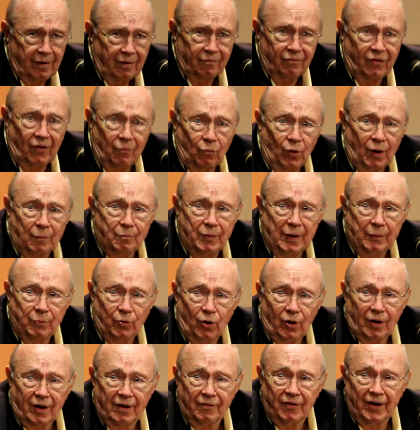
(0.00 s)
from what people
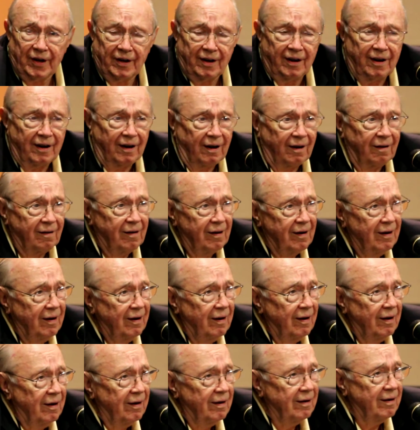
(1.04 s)
are living now.
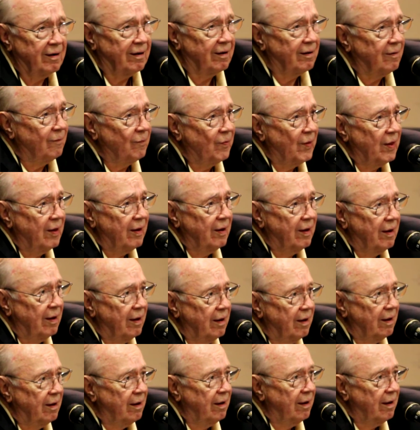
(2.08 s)
You know,
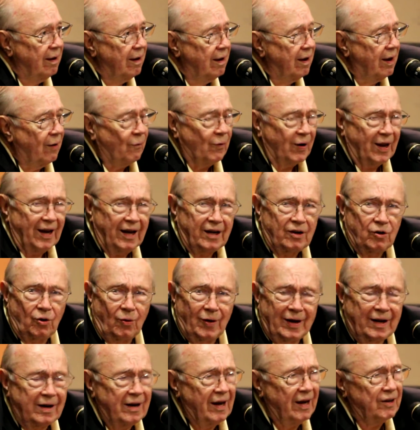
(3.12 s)
when I go
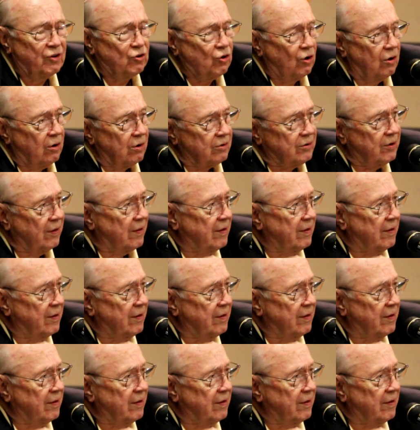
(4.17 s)
out, and I talk to